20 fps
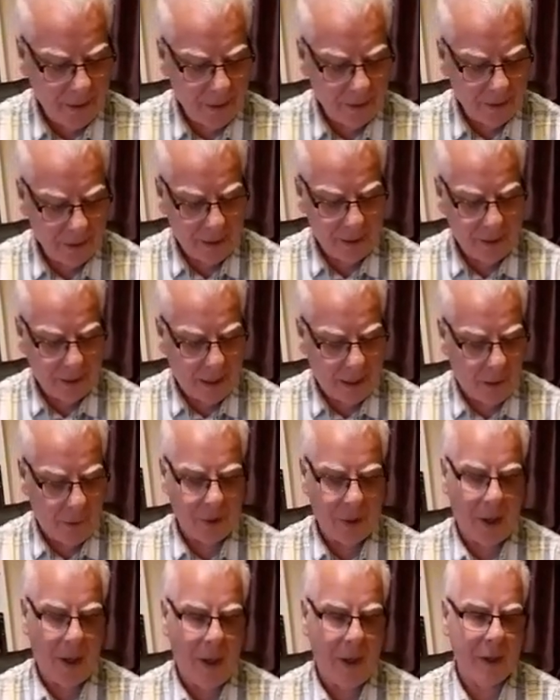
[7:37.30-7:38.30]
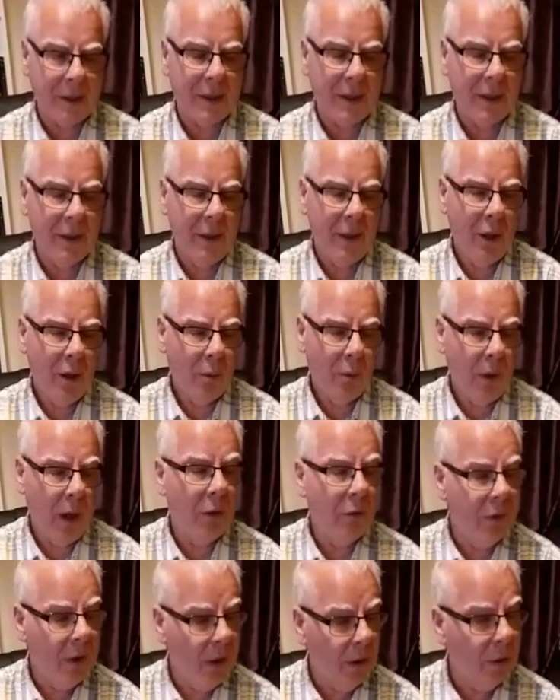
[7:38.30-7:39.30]
that tells us where
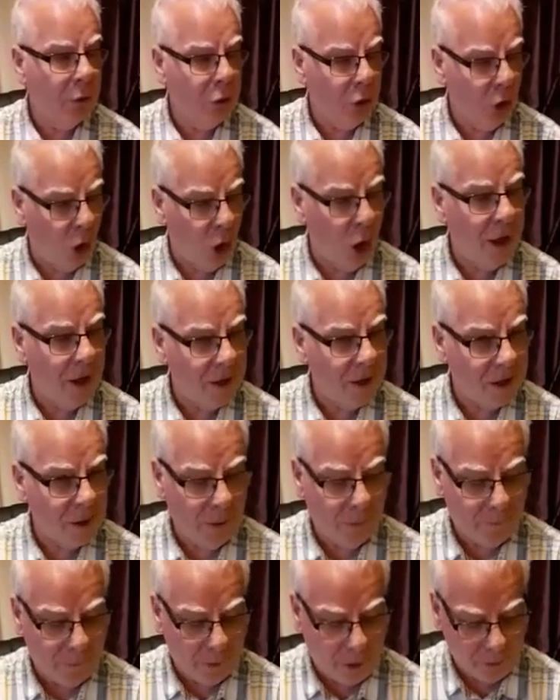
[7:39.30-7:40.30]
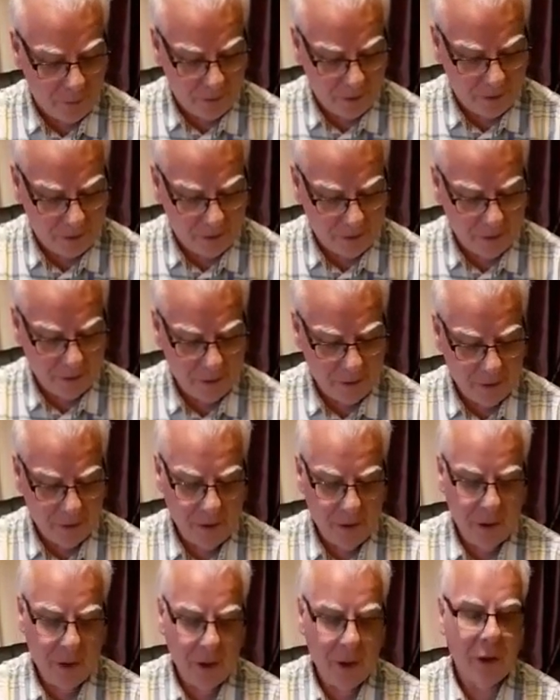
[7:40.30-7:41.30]
real joy is to be found?
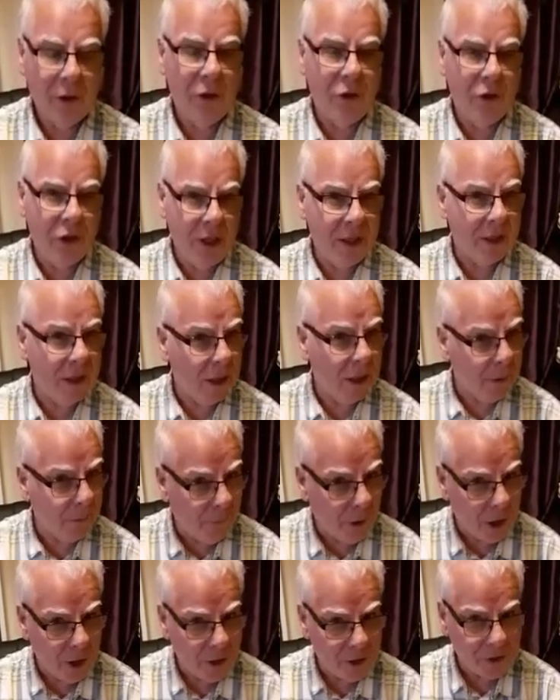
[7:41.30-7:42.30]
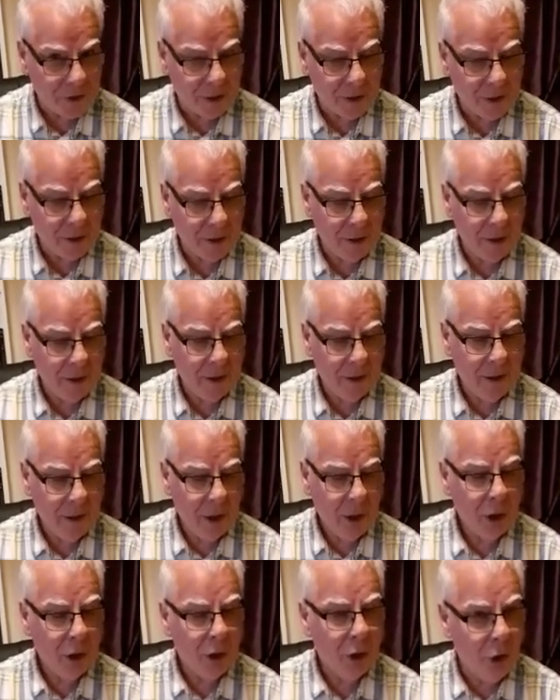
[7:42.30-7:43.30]
Jesus first,
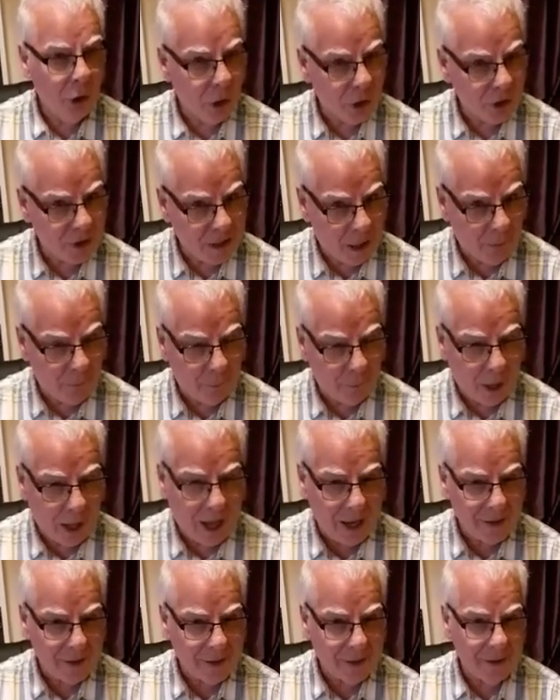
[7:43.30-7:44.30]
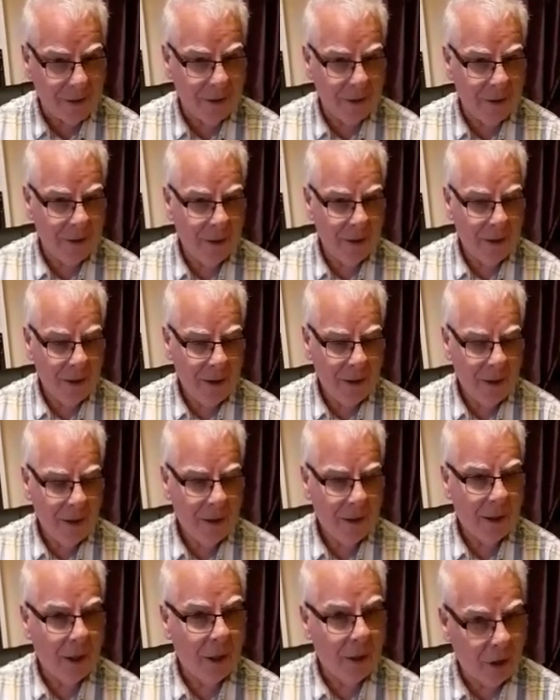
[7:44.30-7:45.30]
yourself last,
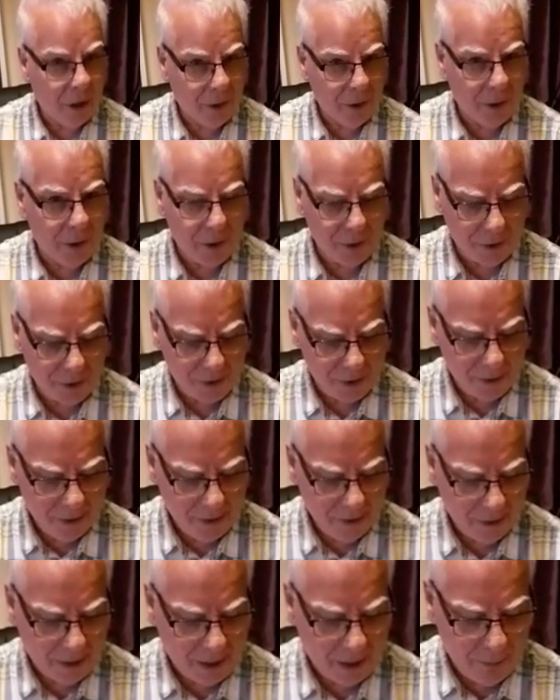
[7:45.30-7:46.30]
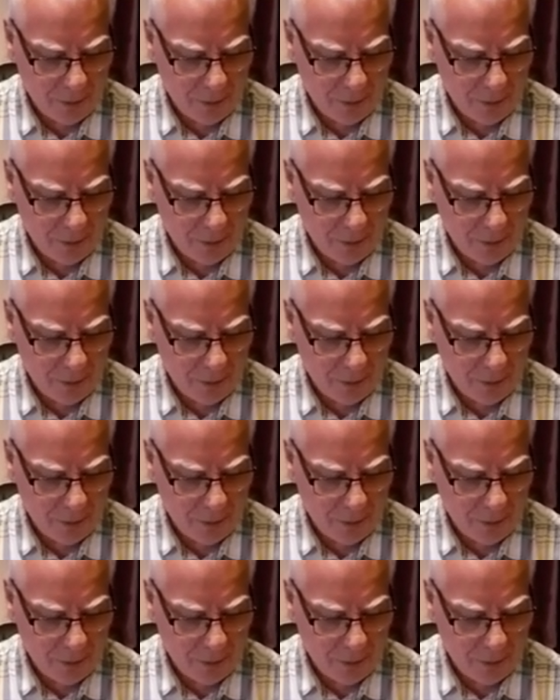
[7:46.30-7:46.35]
and others in